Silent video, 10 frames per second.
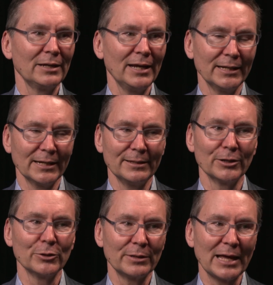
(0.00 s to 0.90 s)
And
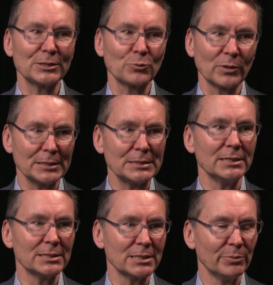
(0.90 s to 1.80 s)
that's what I see
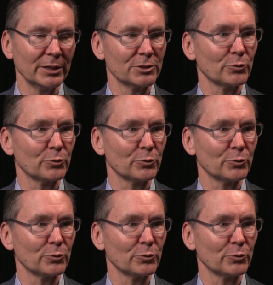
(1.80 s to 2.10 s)
as the biggest